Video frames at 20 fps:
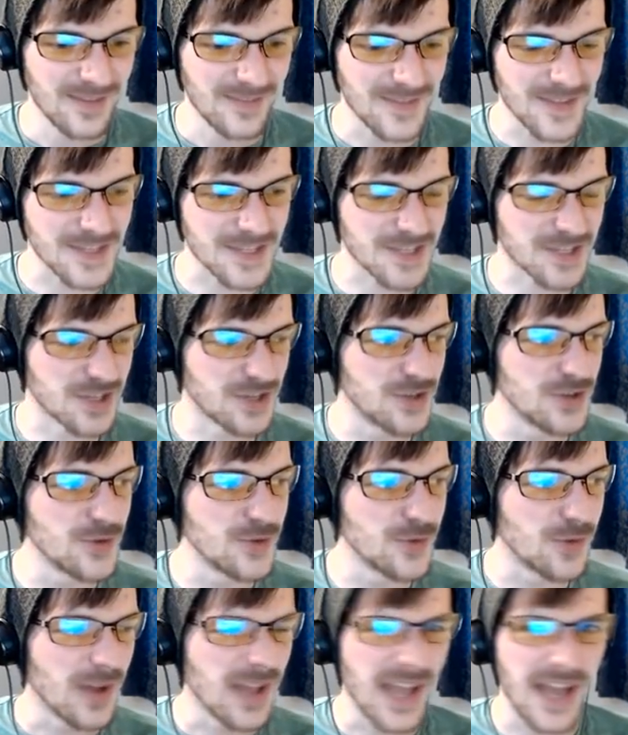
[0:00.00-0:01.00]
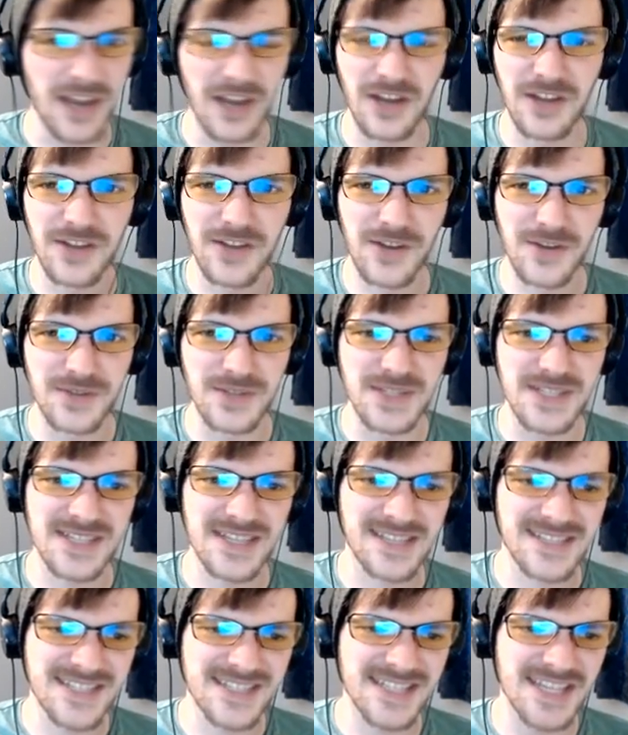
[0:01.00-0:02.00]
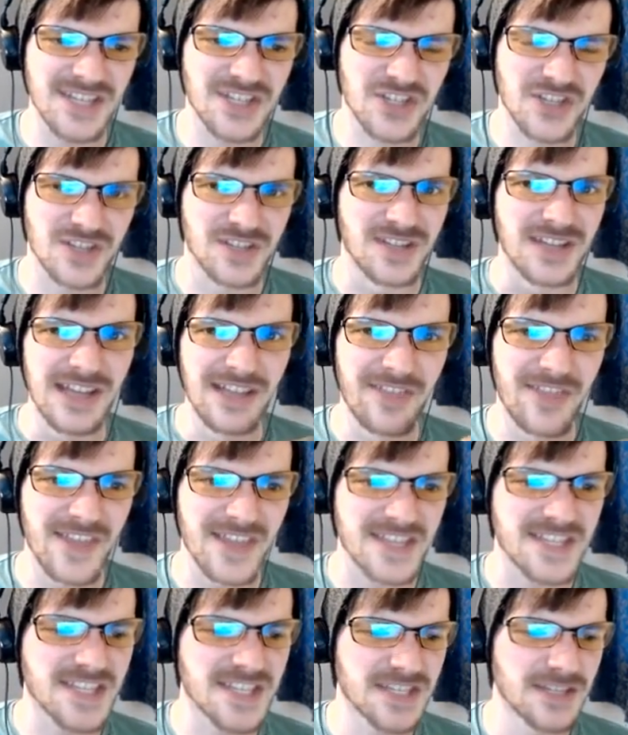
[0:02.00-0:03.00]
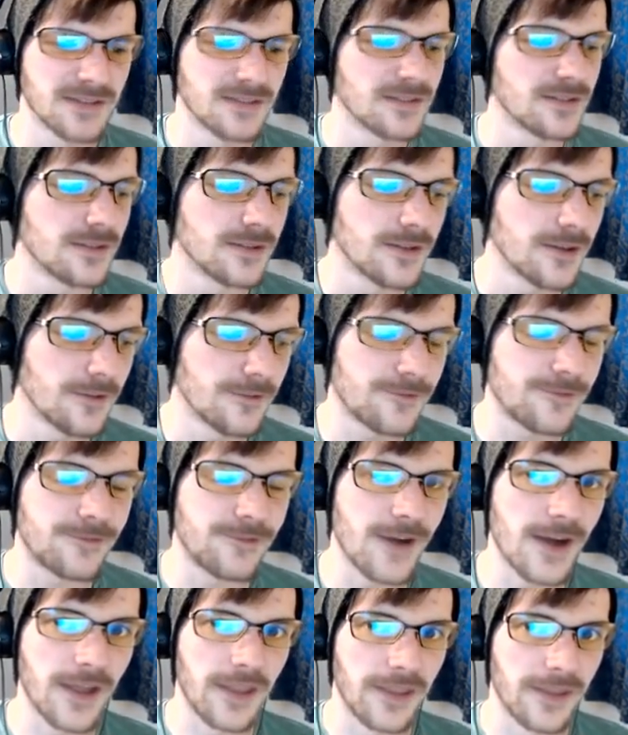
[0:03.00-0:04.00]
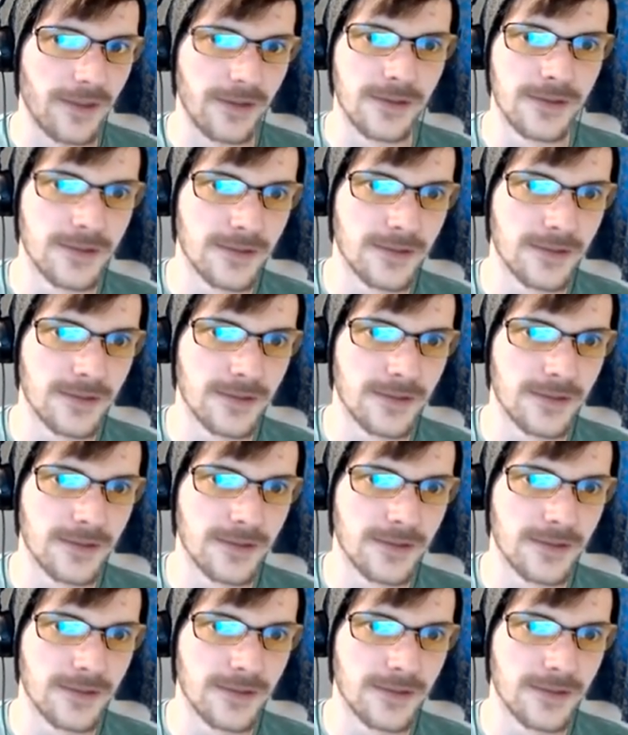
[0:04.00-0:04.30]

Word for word: This is a new and unknown sensation, this fun.